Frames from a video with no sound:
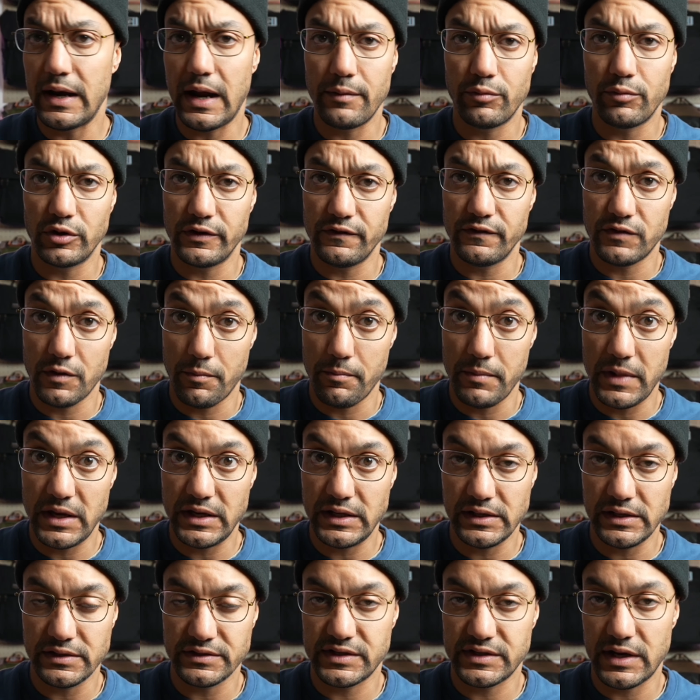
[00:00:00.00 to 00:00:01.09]
I believe the
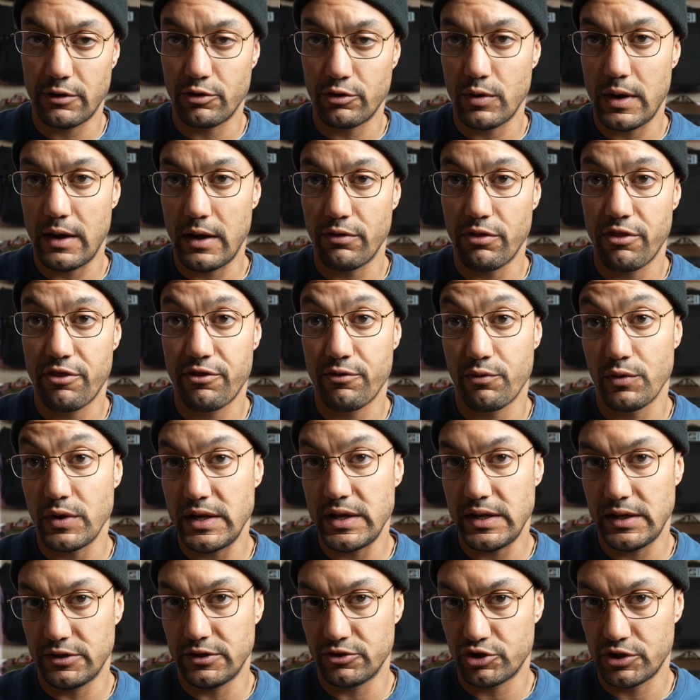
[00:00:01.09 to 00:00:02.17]
mini is down around 3
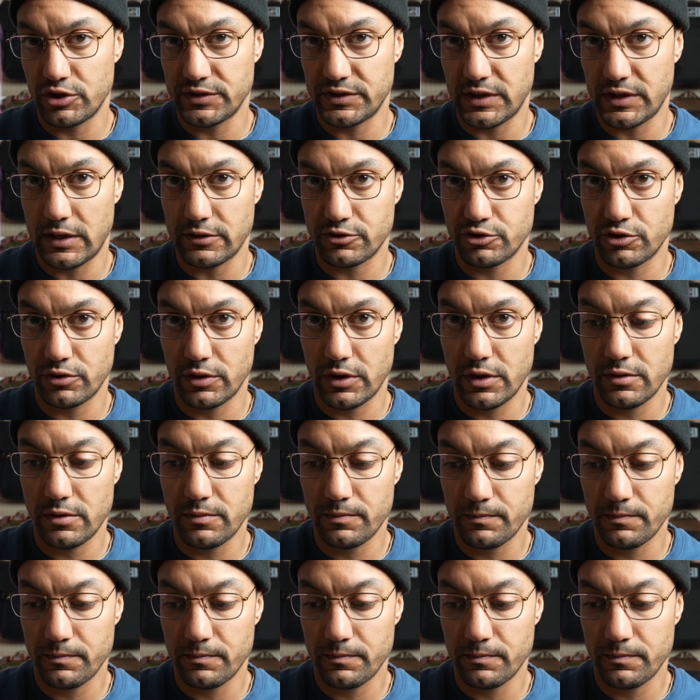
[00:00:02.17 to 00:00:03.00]
inches actually.